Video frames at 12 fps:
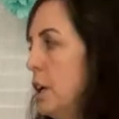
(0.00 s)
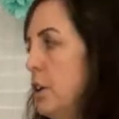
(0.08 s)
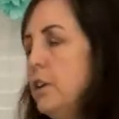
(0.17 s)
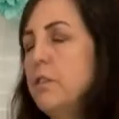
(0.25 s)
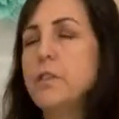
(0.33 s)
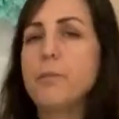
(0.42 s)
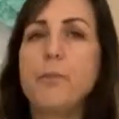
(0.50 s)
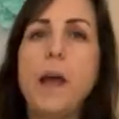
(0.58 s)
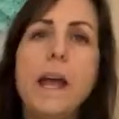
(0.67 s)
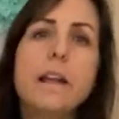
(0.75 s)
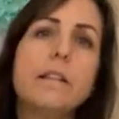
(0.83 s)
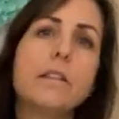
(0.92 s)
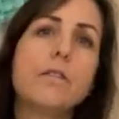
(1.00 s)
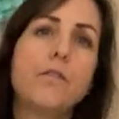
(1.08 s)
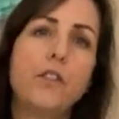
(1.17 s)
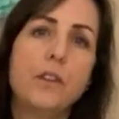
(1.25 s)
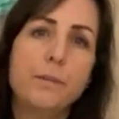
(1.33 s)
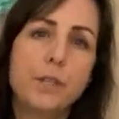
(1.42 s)
you've paid
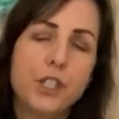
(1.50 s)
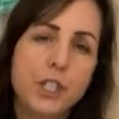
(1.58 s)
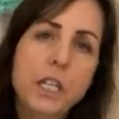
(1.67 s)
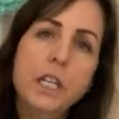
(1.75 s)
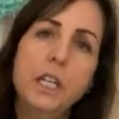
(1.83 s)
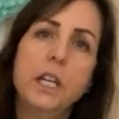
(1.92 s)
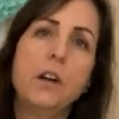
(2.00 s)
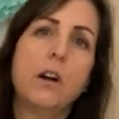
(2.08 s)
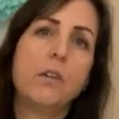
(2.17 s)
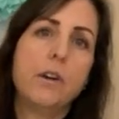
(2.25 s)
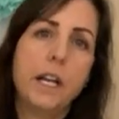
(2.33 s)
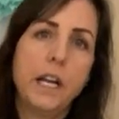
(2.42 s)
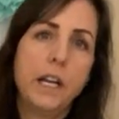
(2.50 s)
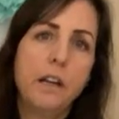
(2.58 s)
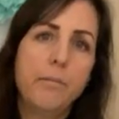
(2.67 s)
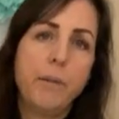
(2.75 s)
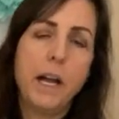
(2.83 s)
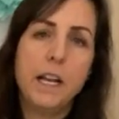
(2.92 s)
for the machine already,
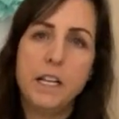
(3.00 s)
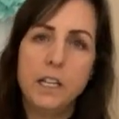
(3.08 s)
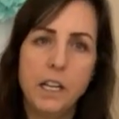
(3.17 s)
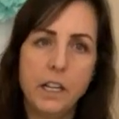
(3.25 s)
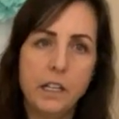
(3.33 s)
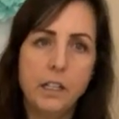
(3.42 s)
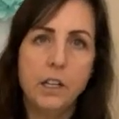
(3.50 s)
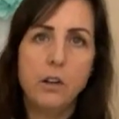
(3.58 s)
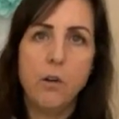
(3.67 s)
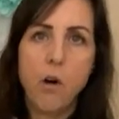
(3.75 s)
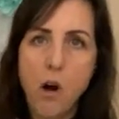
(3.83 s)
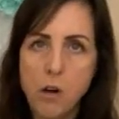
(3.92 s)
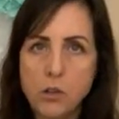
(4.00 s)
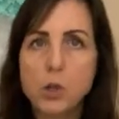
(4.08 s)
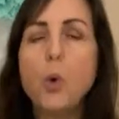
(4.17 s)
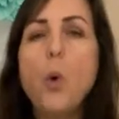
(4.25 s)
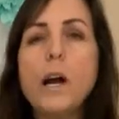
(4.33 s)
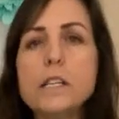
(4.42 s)
but it, you know,
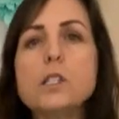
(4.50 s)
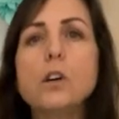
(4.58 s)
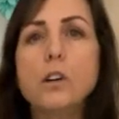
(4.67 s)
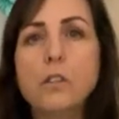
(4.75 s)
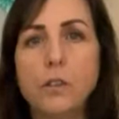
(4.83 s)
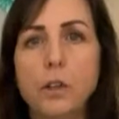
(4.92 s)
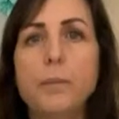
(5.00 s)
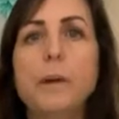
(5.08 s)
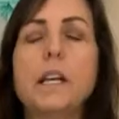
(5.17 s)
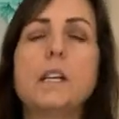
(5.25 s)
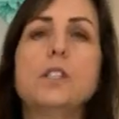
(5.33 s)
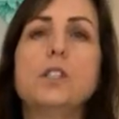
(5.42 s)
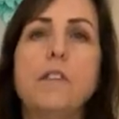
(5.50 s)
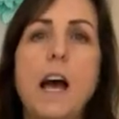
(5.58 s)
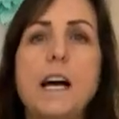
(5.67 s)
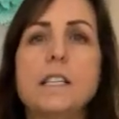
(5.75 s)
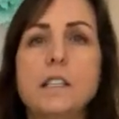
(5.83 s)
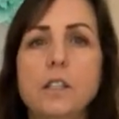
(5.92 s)
twice over, because you've
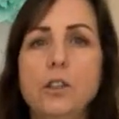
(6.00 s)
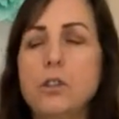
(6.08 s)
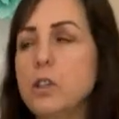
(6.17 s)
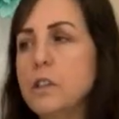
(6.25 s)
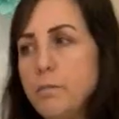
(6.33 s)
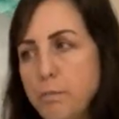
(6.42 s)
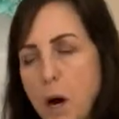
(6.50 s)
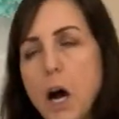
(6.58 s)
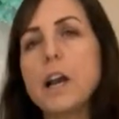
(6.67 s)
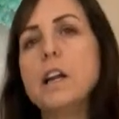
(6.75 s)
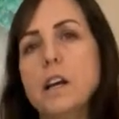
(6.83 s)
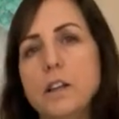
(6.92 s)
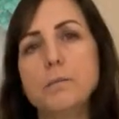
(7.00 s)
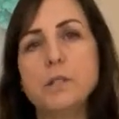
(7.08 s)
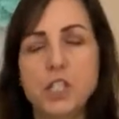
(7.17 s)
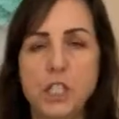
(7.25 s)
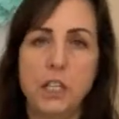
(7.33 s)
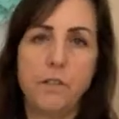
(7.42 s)
had to, you could have bought another
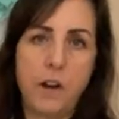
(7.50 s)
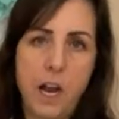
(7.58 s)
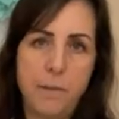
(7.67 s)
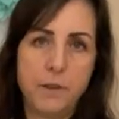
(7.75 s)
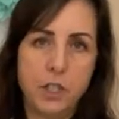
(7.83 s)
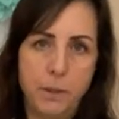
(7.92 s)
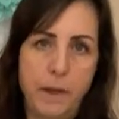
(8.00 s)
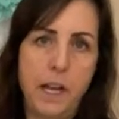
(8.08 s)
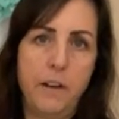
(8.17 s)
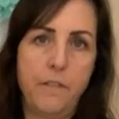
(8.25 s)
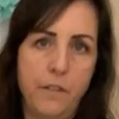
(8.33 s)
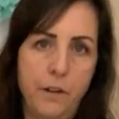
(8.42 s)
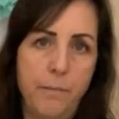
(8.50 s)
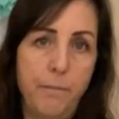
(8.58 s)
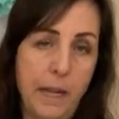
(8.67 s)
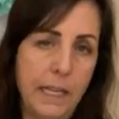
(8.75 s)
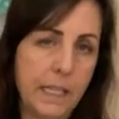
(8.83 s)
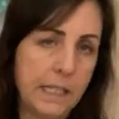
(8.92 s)
machine for how much you paid for
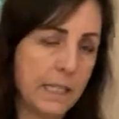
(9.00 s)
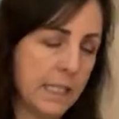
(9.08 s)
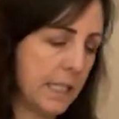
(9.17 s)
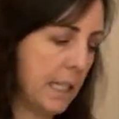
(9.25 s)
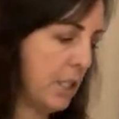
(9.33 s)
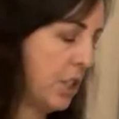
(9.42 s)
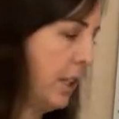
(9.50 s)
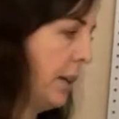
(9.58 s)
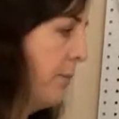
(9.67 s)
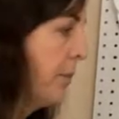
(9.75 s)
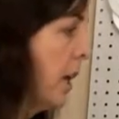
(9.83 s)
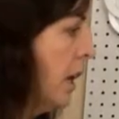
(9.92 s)
maintenance, essentially.